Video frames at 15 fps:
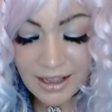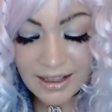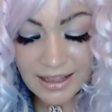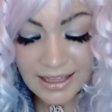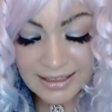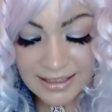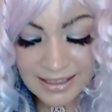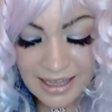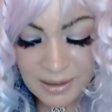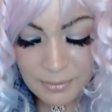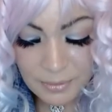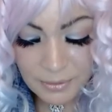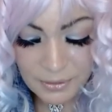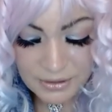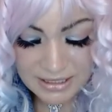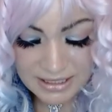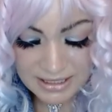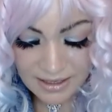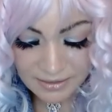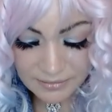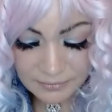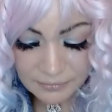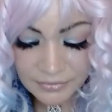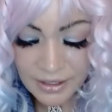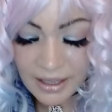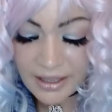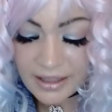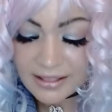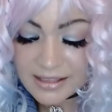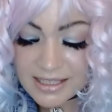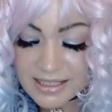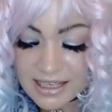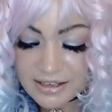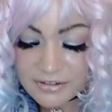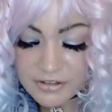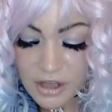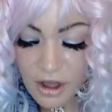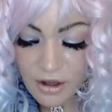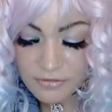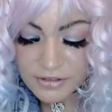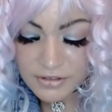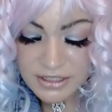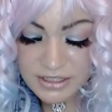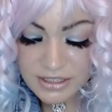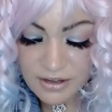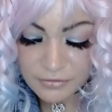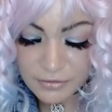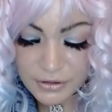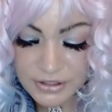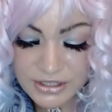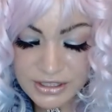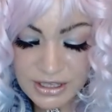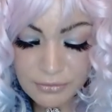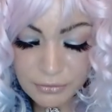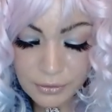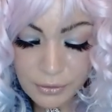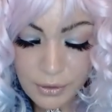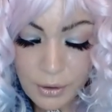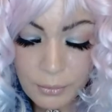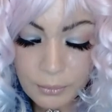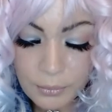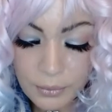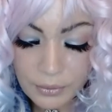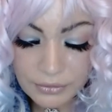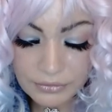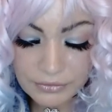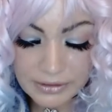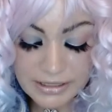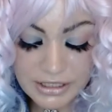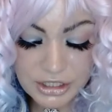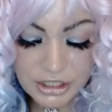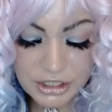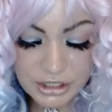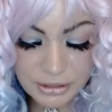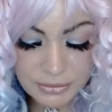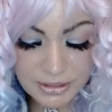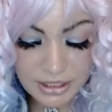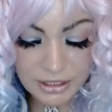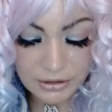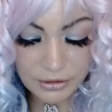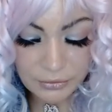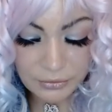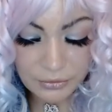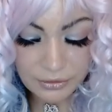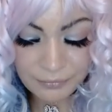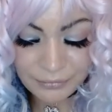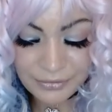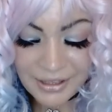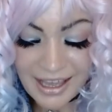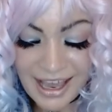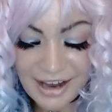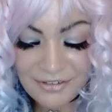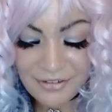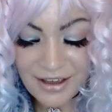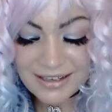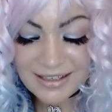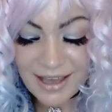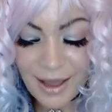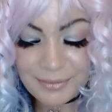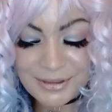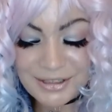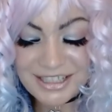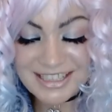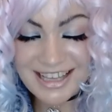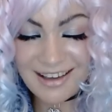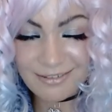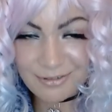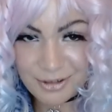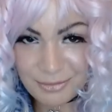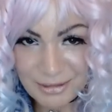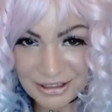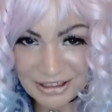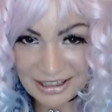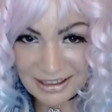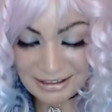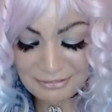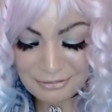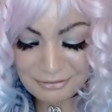Like the Capricorn sun, these natives often suffer several broken relationships in youth and find happiness after midlife.